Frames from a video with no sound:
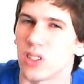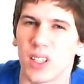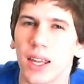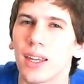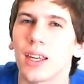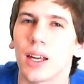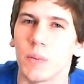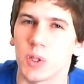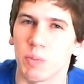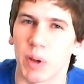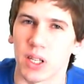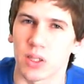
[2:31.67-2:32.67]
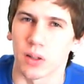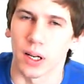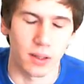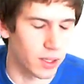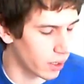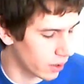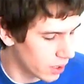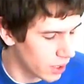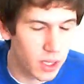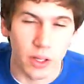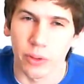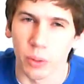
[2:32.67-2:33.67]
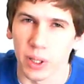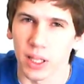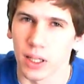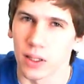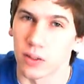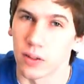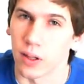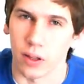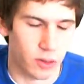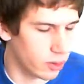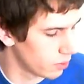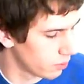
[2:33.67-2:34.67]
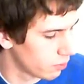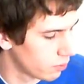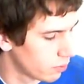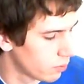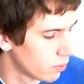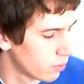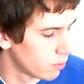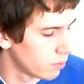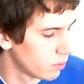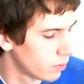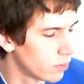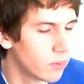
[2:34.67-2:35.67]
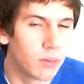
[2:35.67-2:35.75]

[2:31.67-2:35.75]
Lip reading: taking up space right there, so we can get to this. And